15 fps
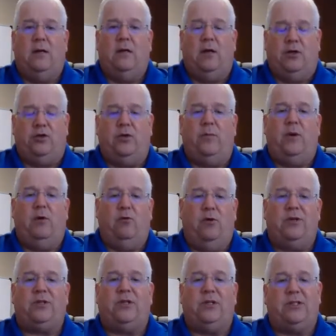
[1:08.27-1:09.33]
It should be a
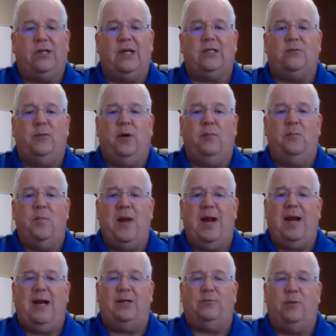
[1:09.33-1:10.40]
risk assessment and
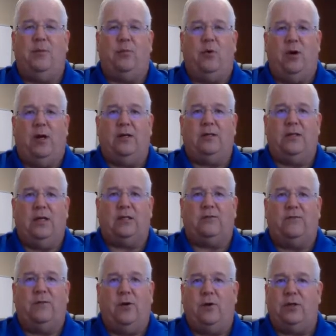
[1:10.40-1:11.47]
management process
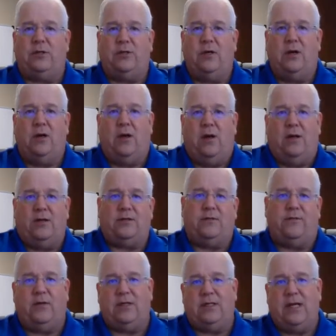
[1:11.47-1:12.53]
focused on loss
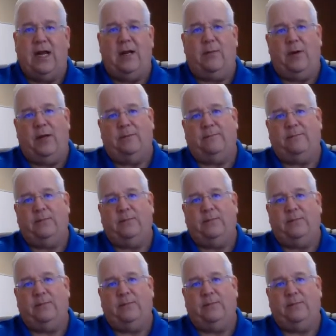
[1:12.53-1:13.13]
of containment.